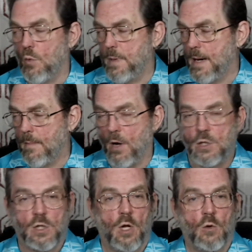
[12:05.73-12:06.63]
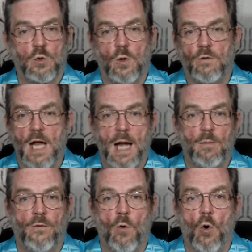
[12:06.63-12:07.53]
amongst those who have died
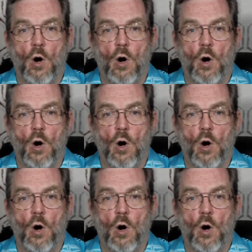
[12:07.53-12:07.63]
before,